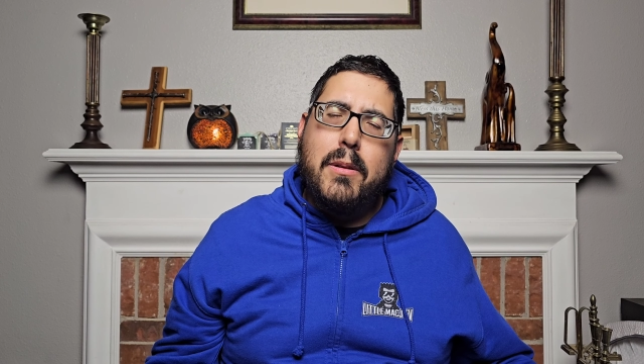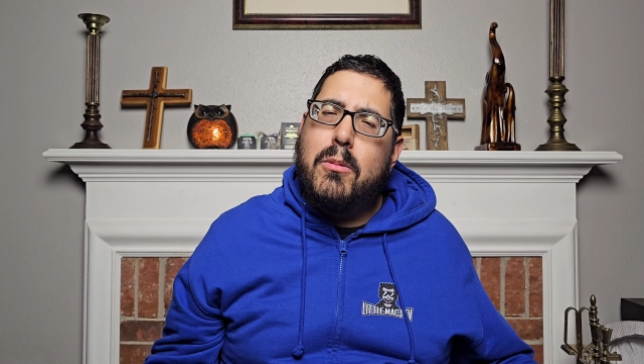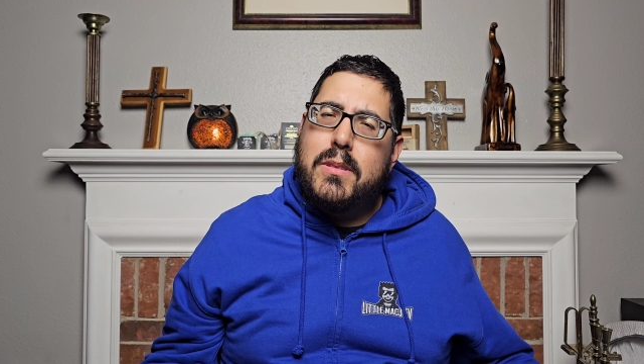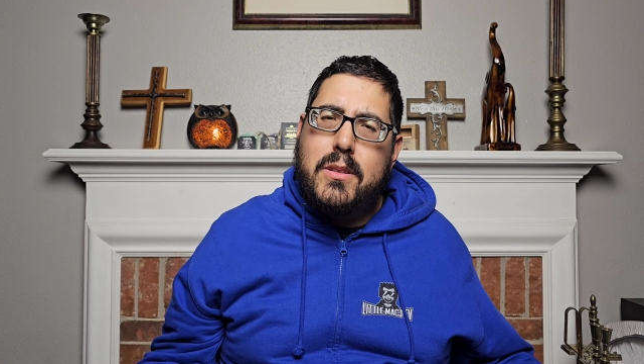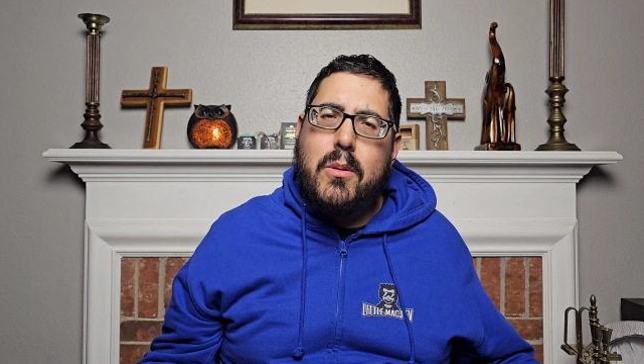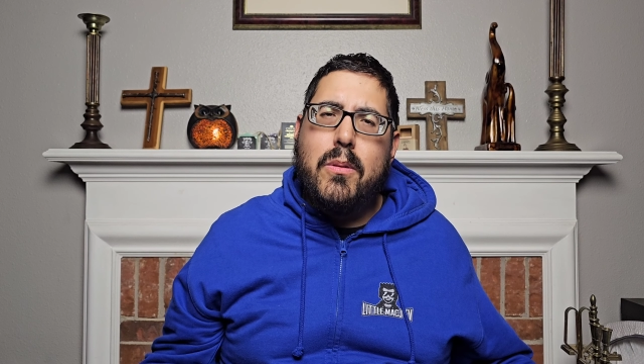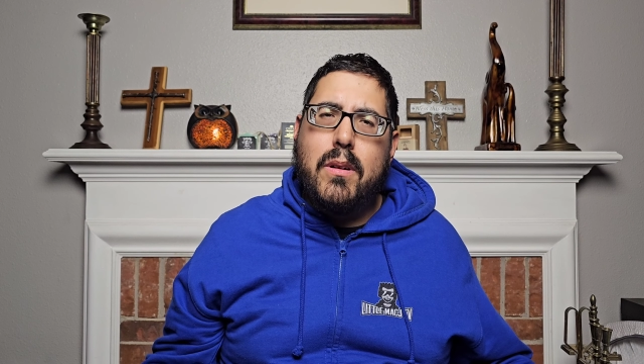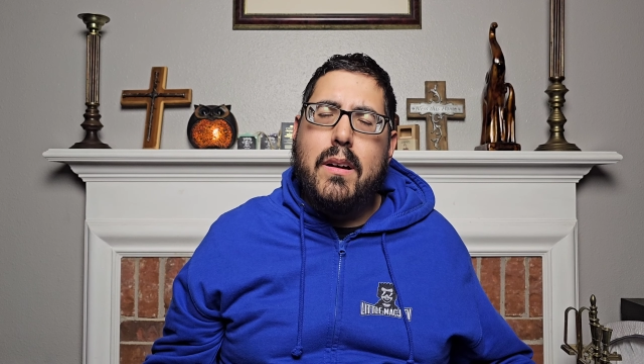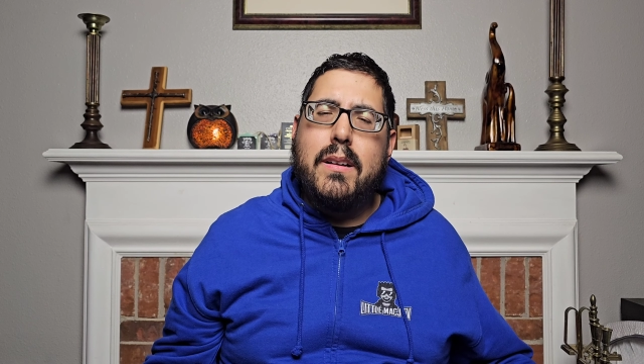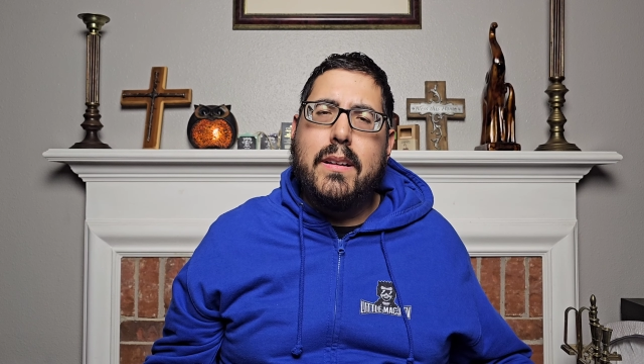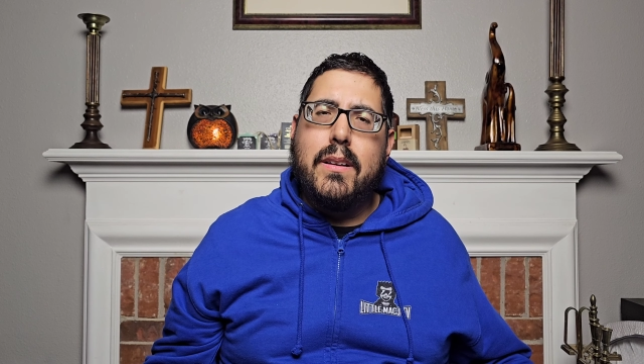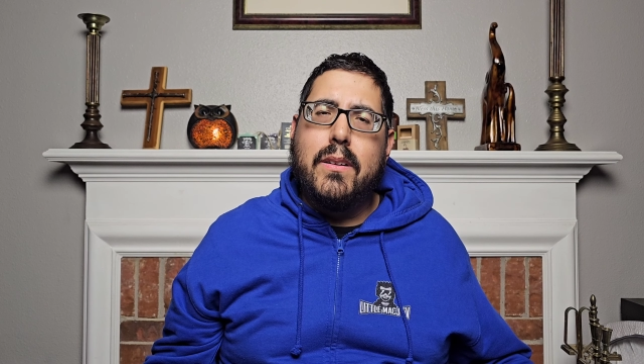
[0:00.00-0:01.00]
what's going
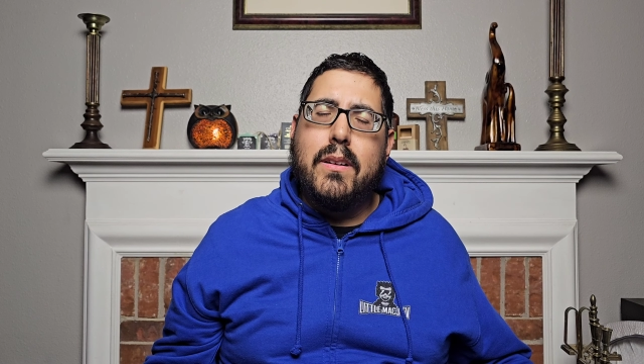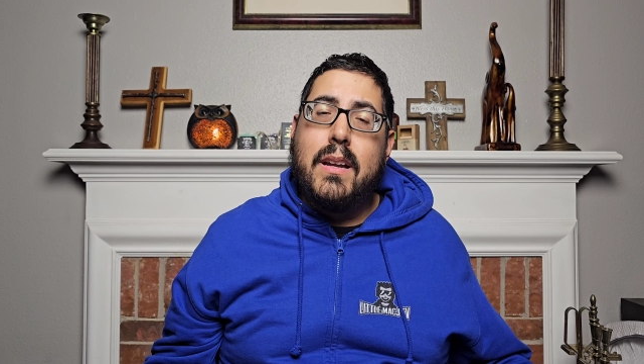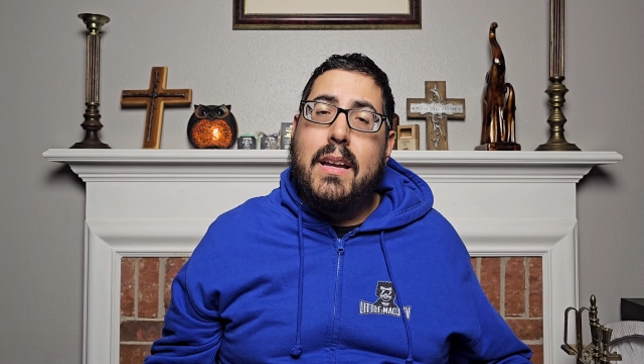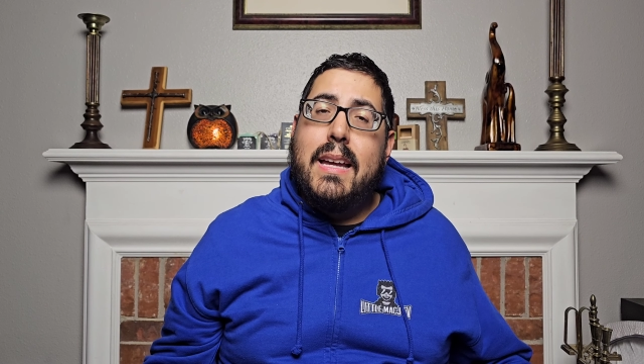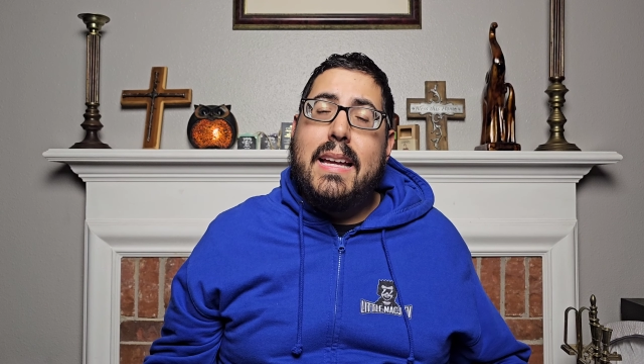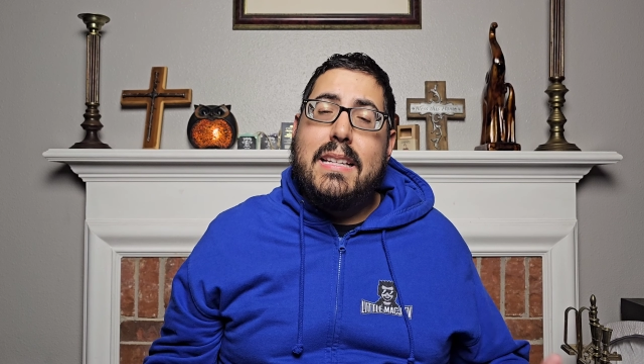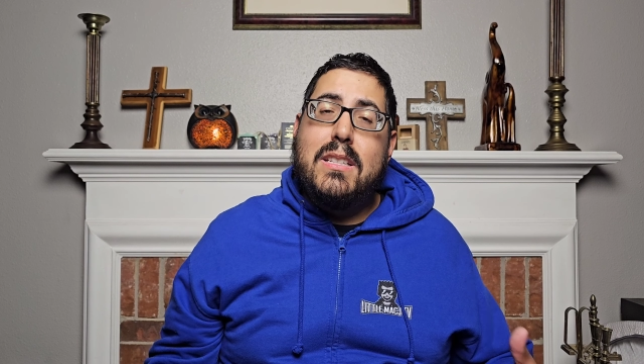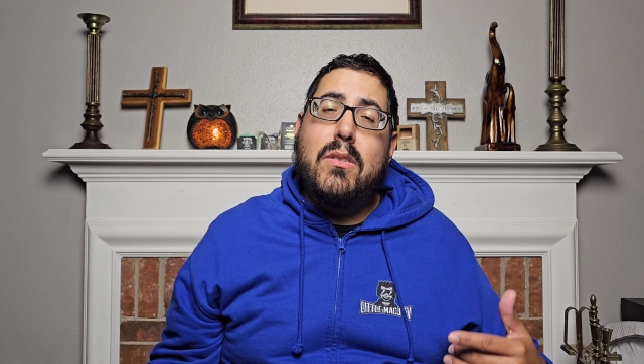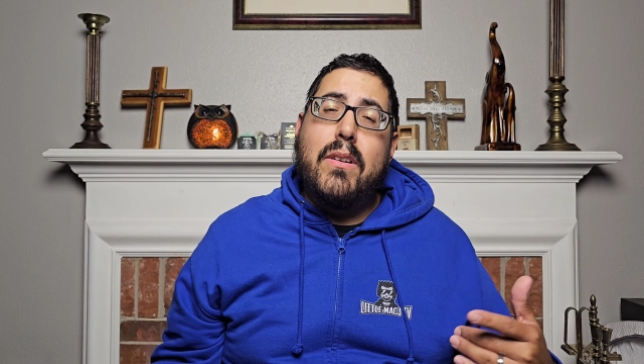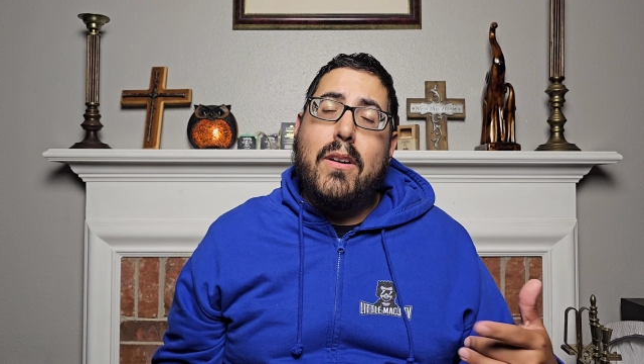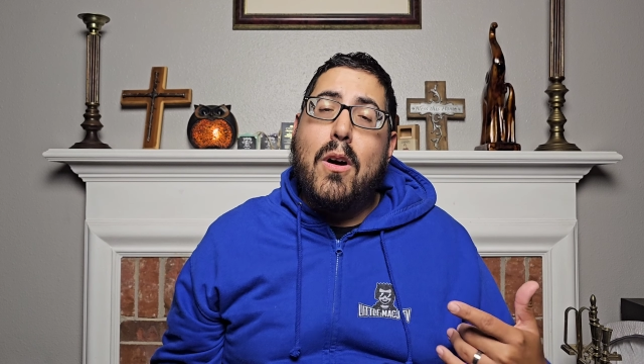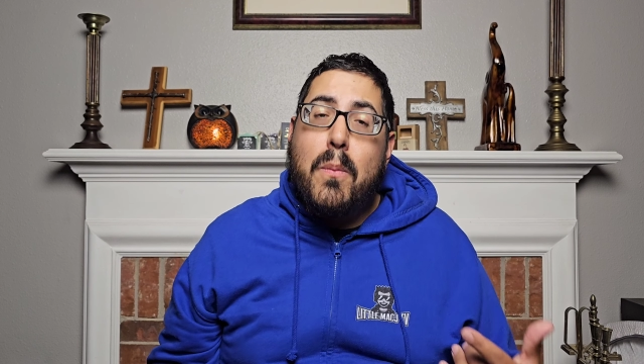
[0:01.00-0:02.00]
on here? And so
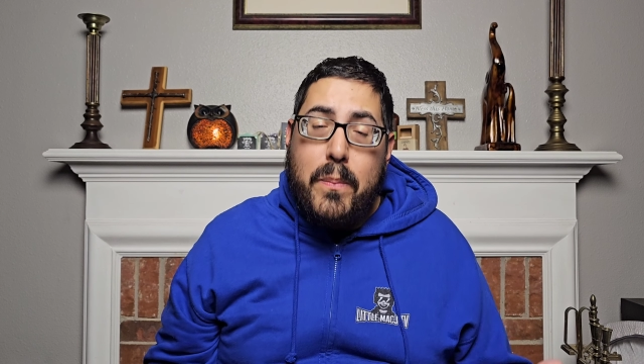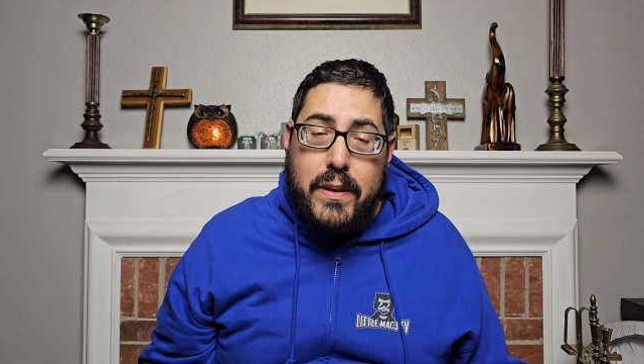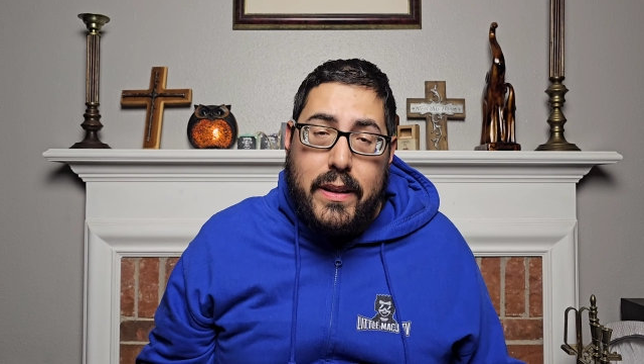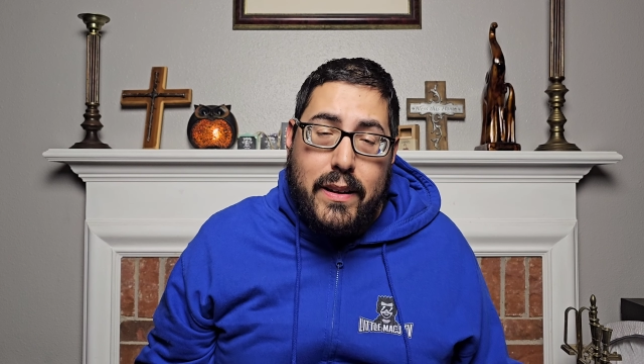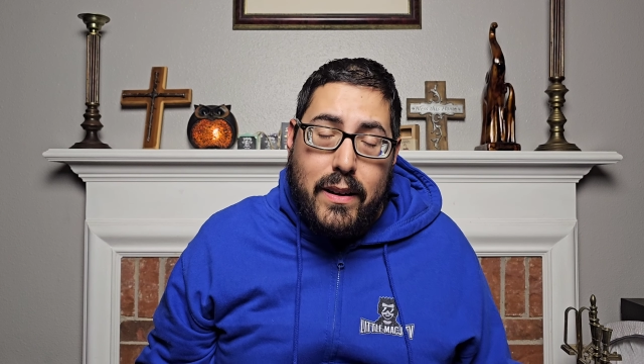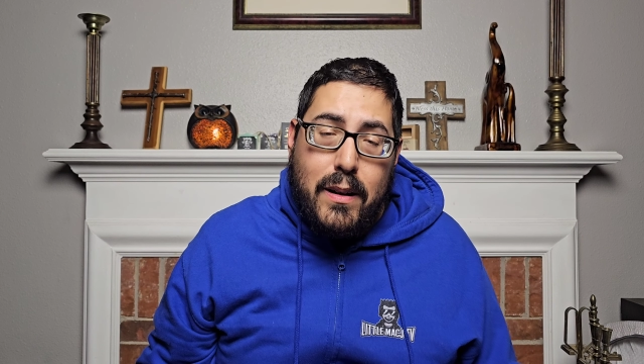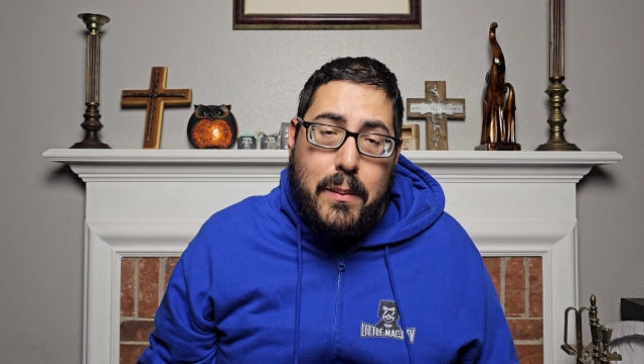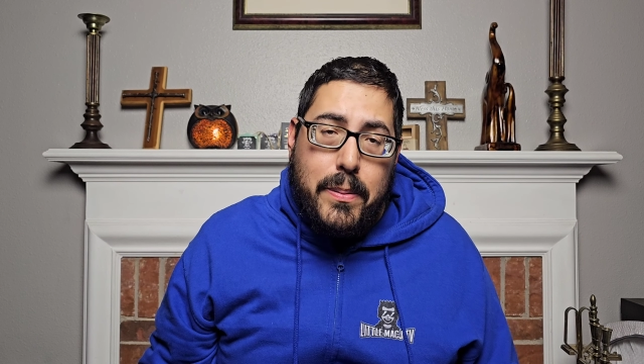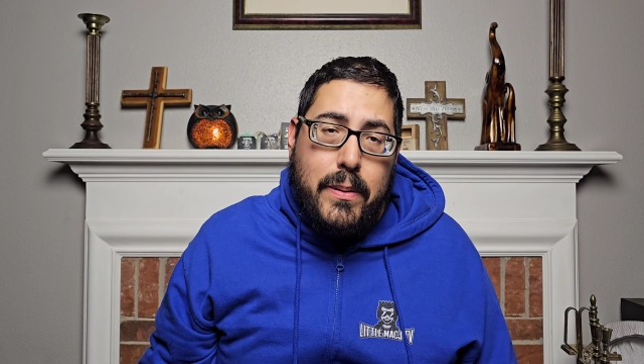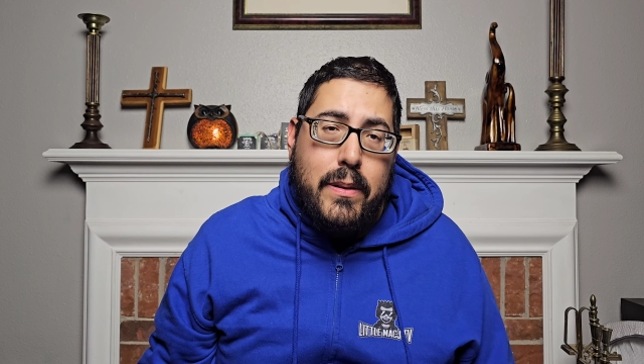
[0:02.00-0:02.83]
I opened it up,